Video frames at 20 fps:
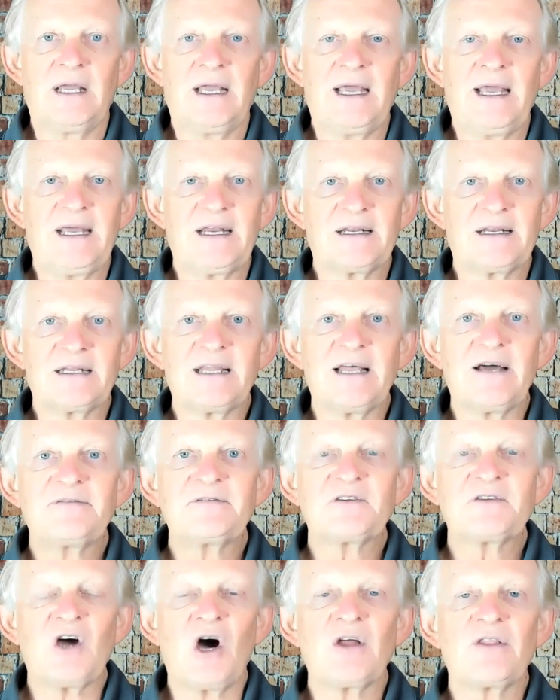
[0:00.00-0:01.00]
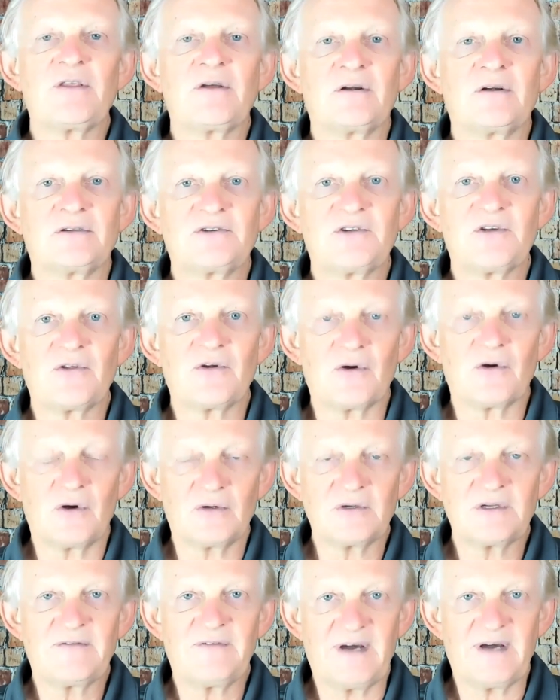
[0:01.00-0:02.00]
and left to their own
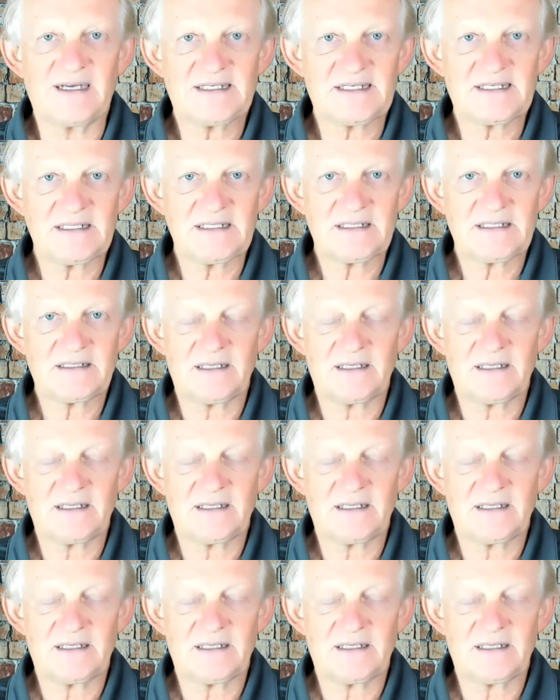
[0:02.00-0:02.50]
devices.